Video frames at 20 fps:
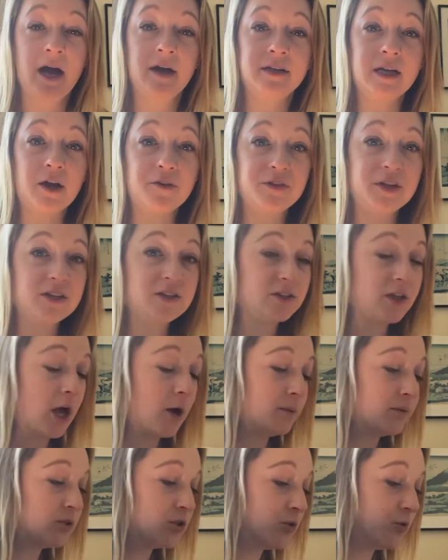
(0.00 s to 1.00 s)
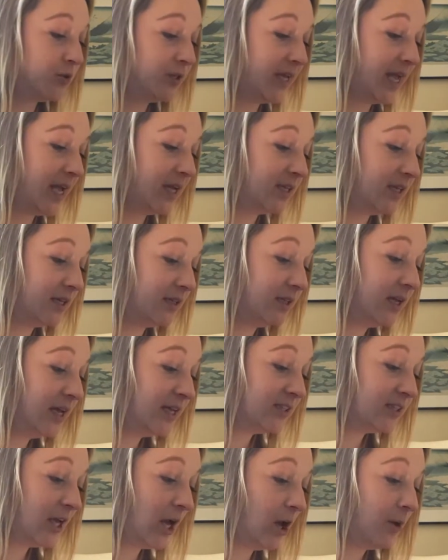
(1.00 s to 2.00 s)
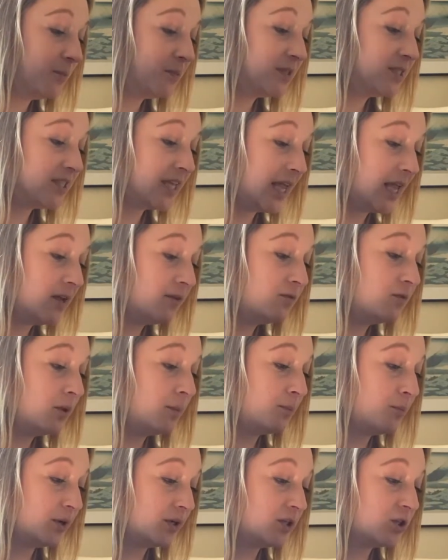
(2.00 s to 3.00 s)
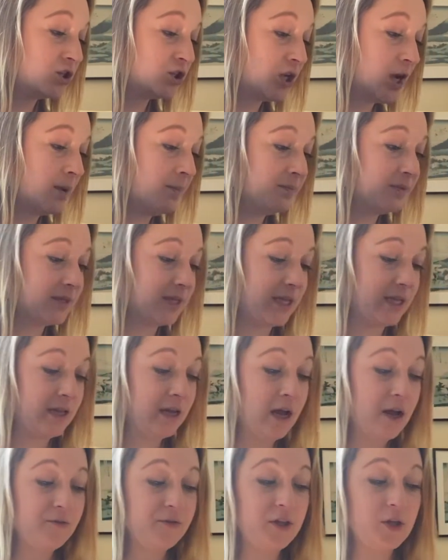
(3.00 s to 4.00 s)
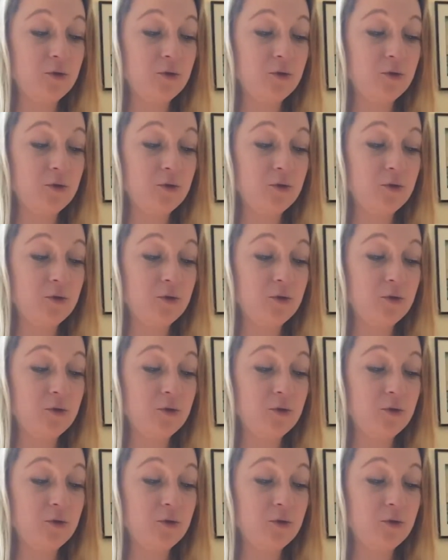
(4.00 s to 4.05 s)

Now, this law was created to help save the British company, the